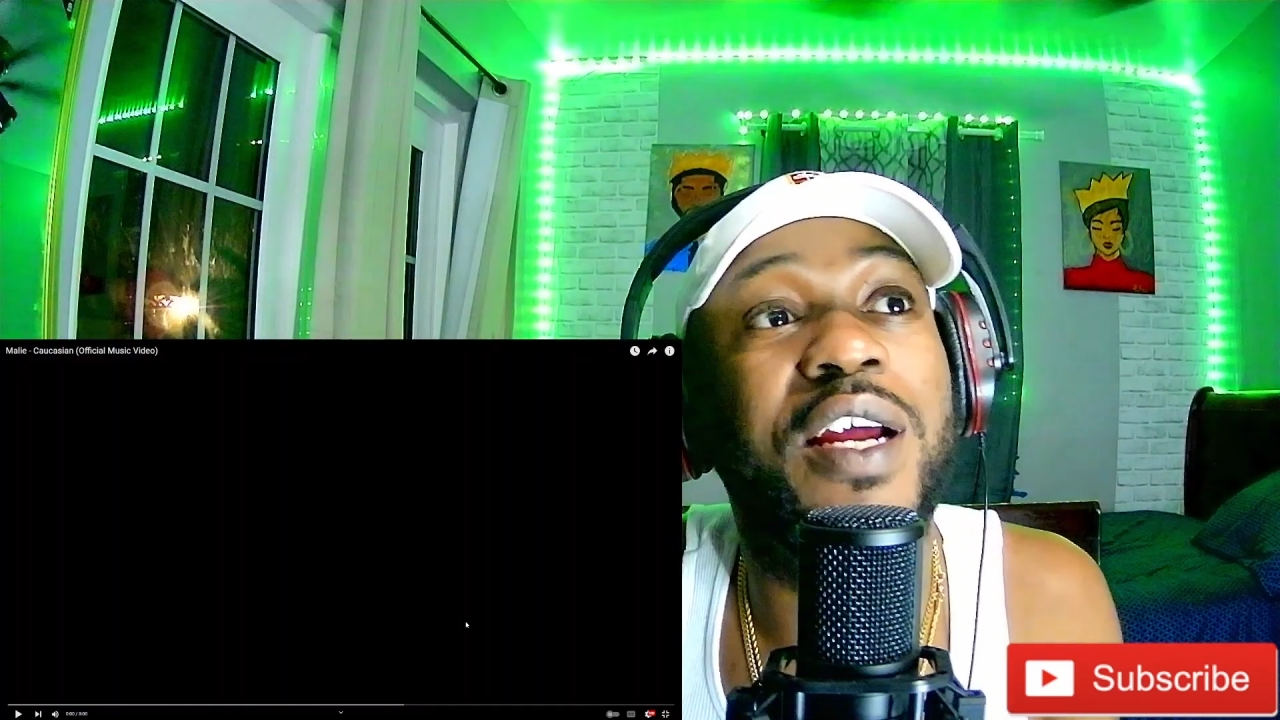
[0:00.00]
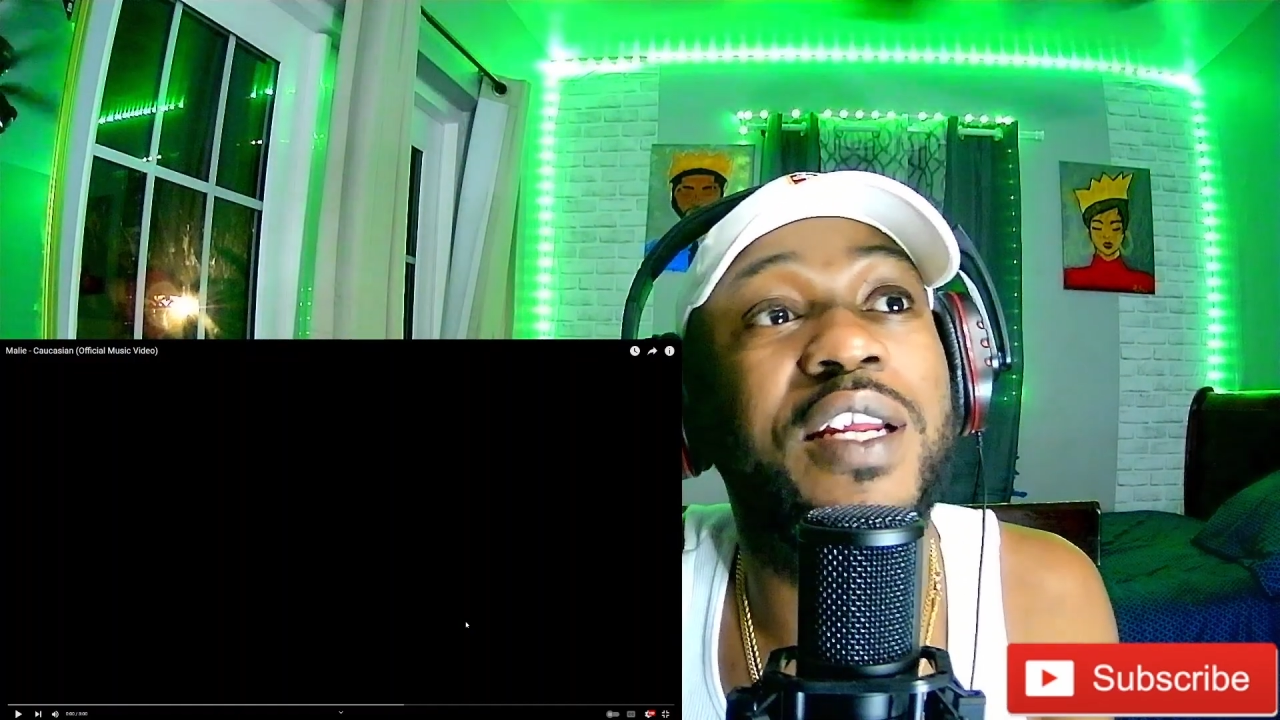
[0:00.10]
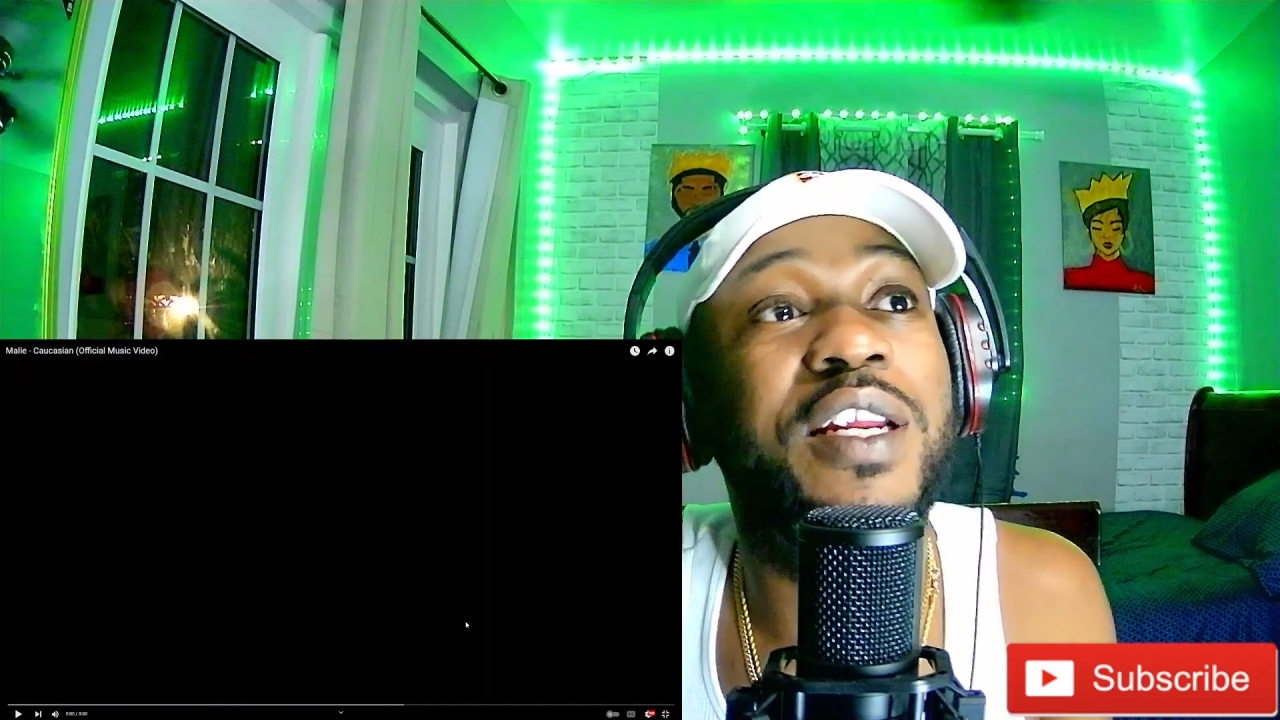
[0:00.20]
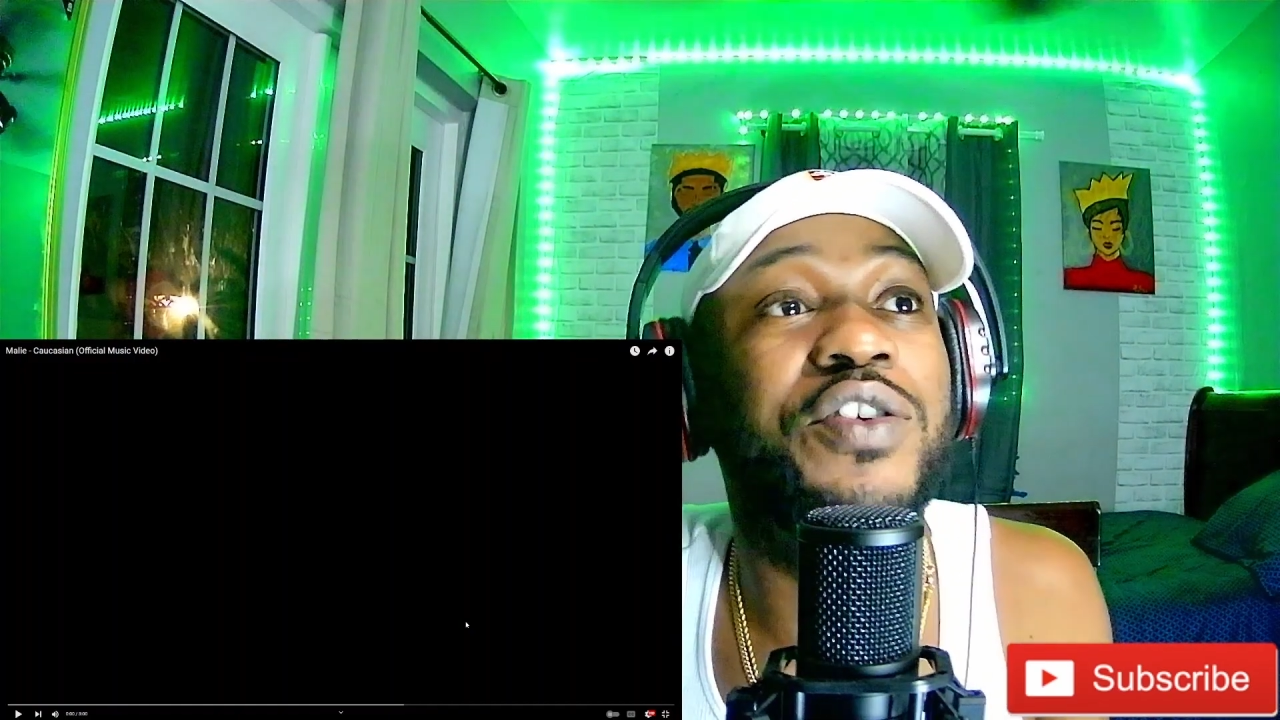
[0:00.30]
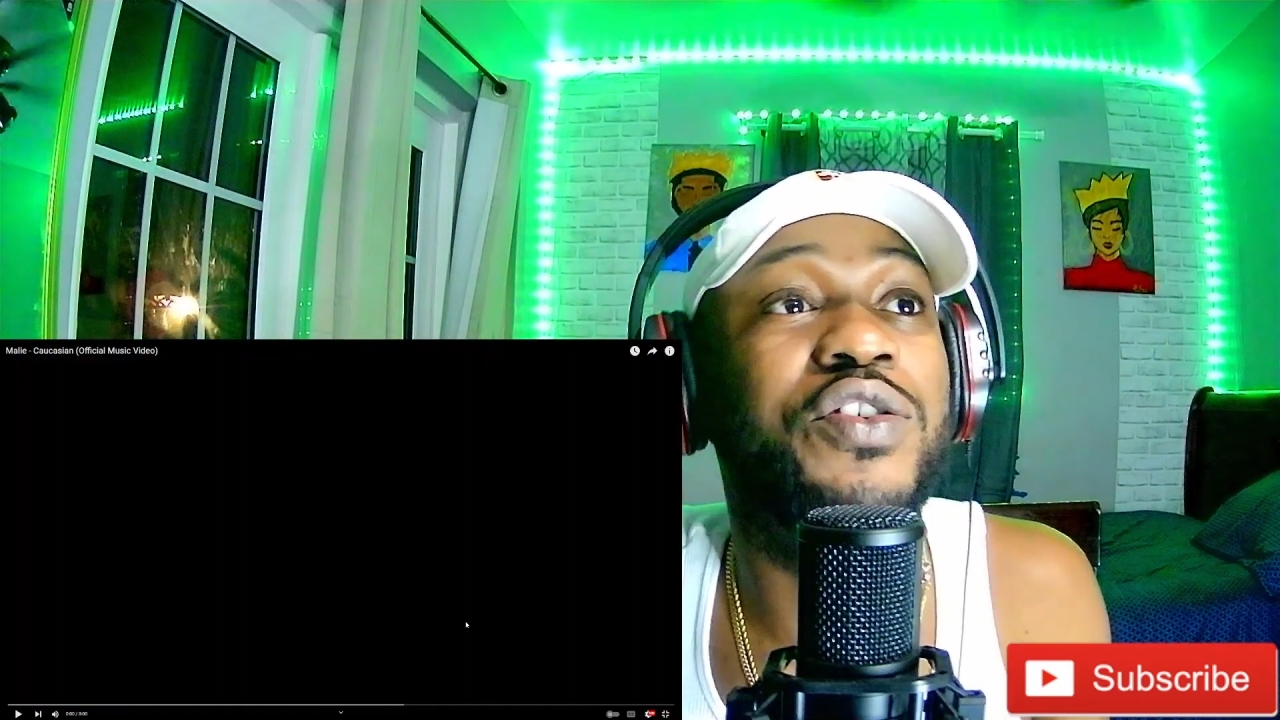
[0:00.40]

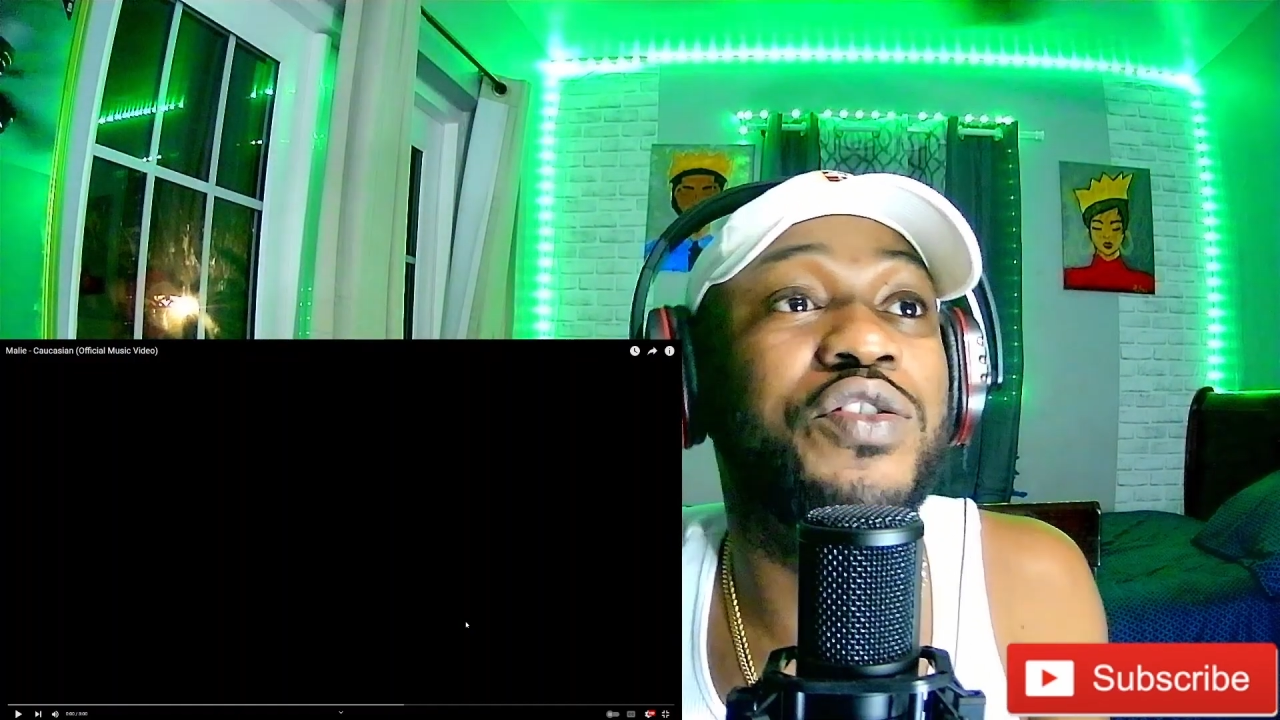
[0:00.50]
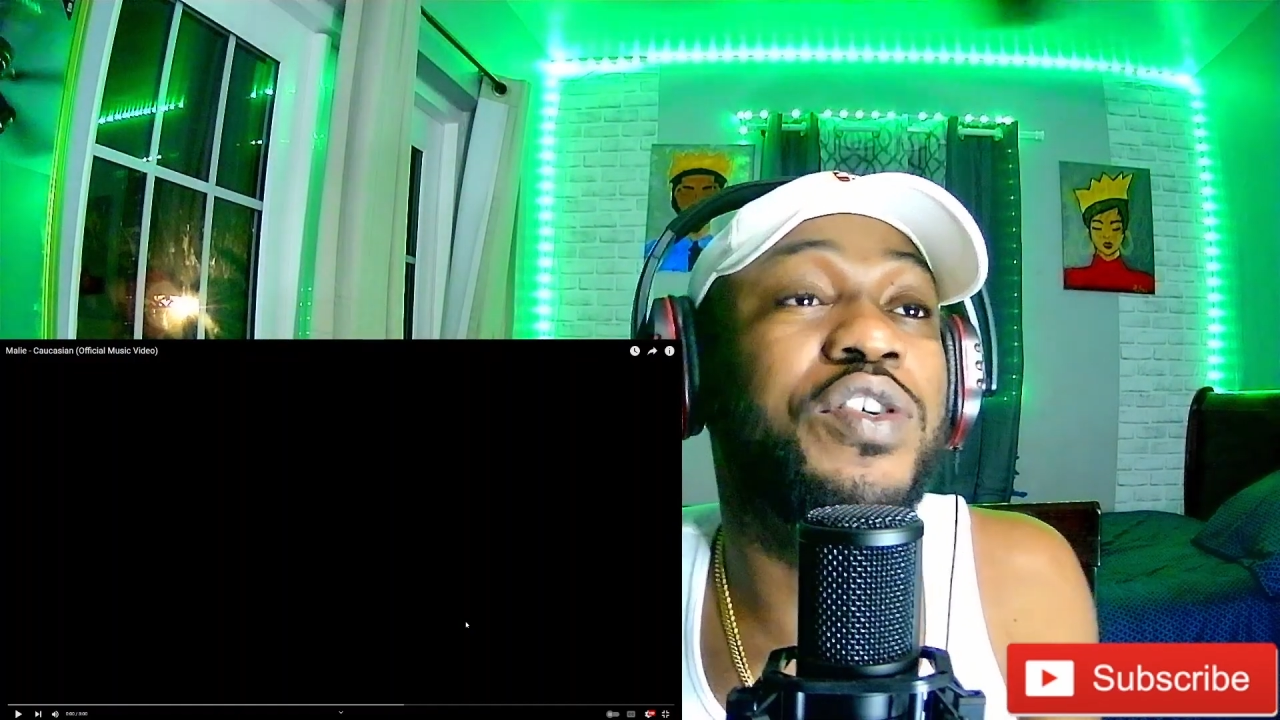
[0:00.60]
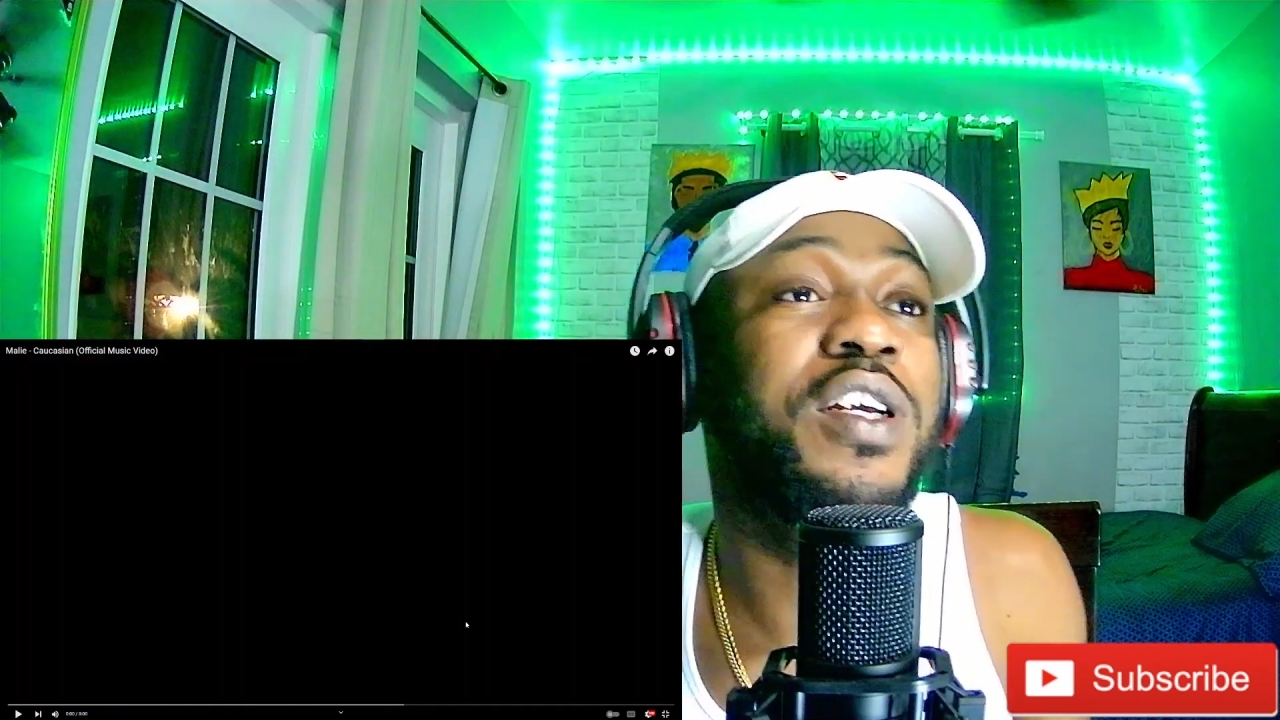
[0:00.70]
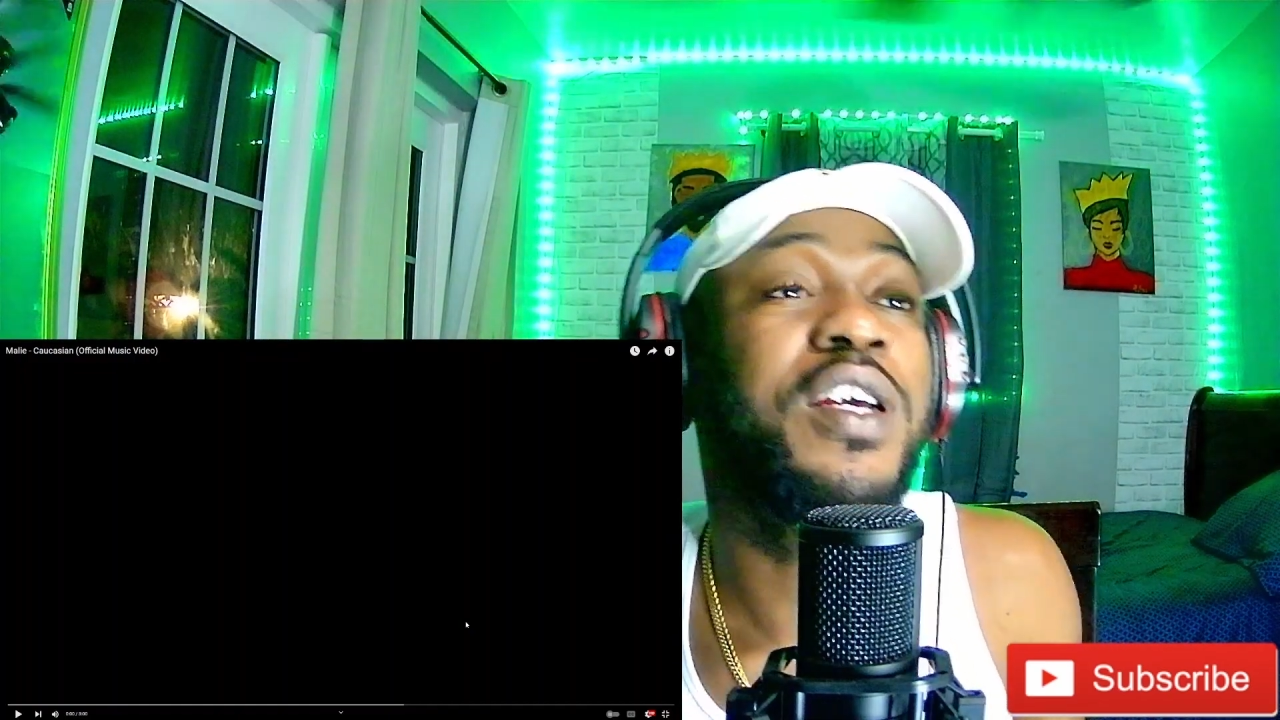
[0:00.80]
industry.